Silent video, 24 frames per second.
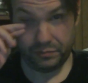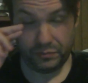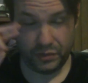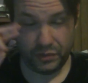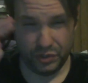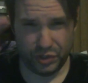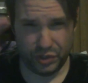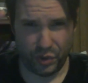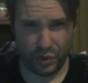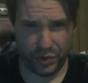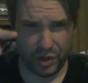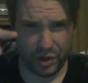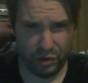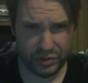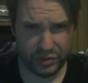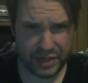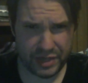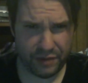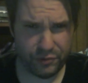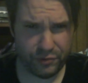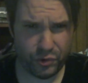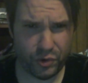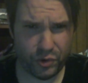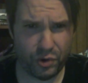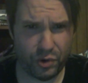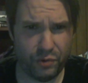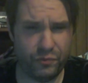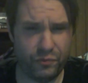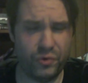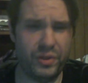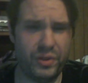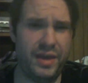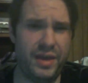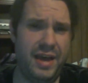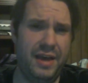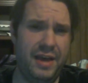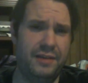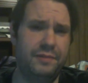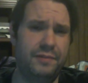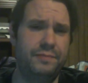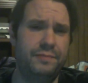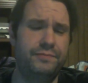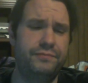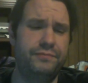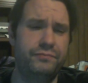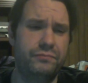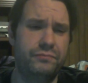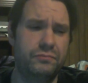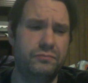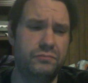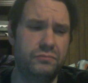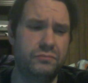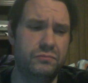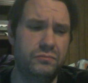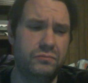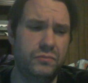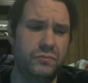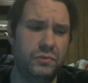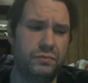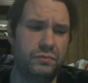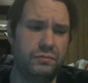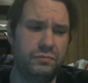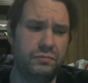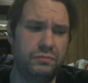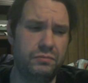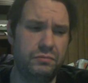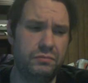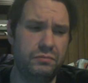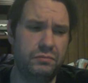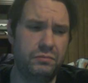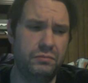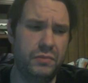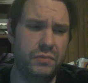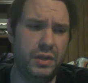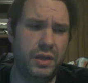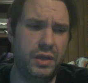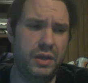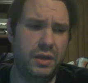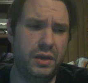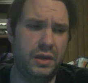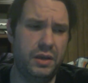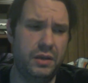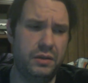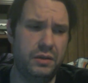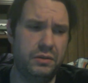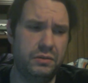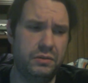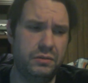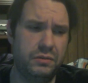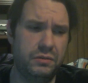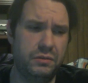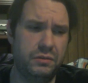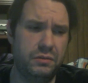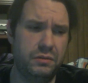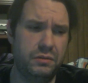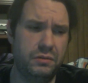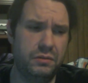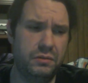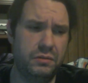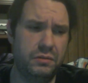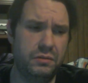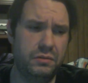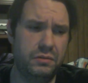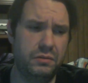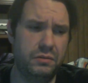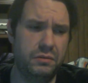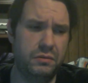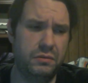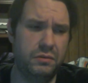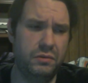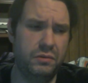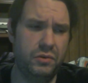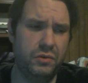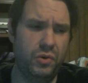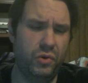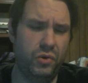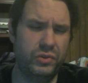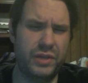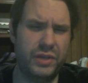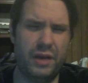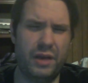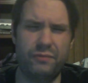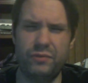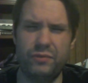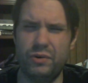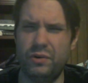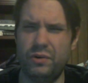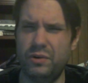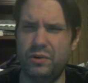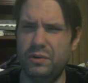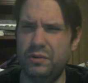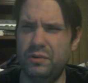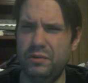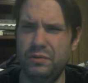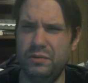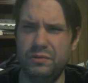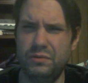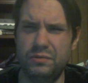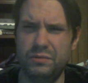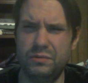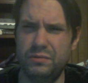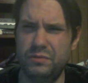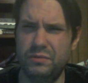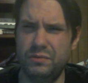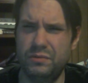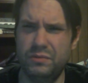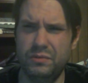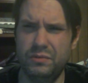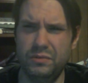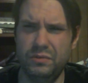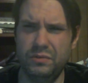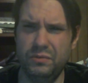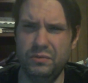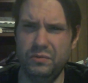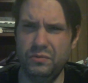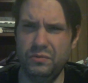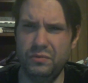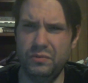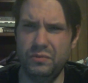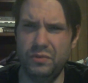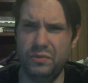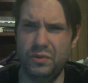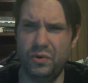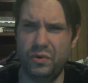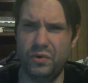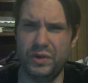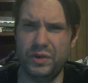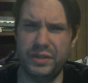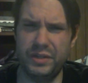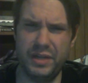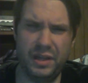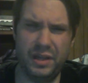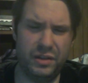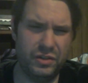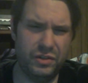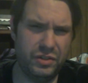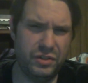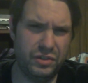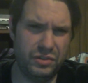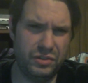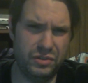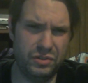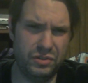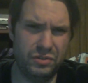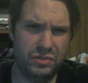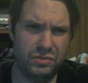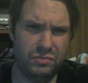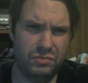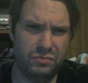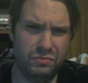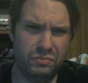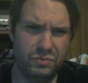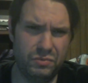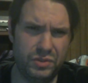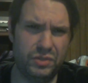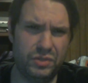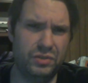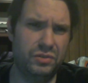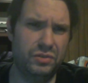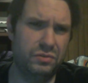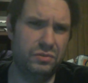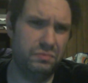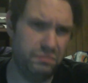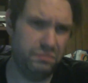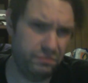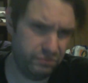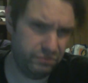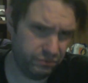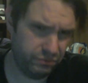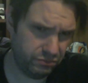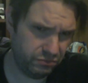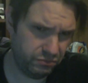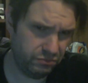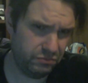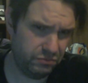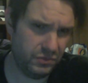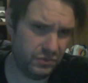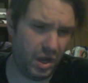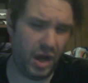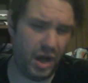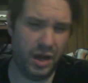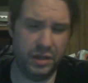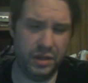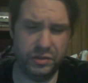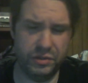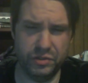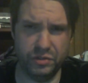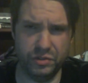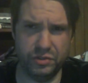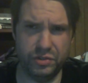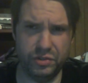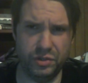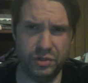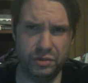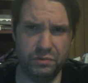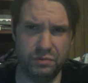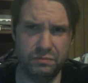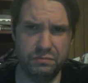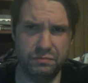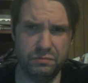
So he goes after her for that. And goes after her intelligence, which is odd since she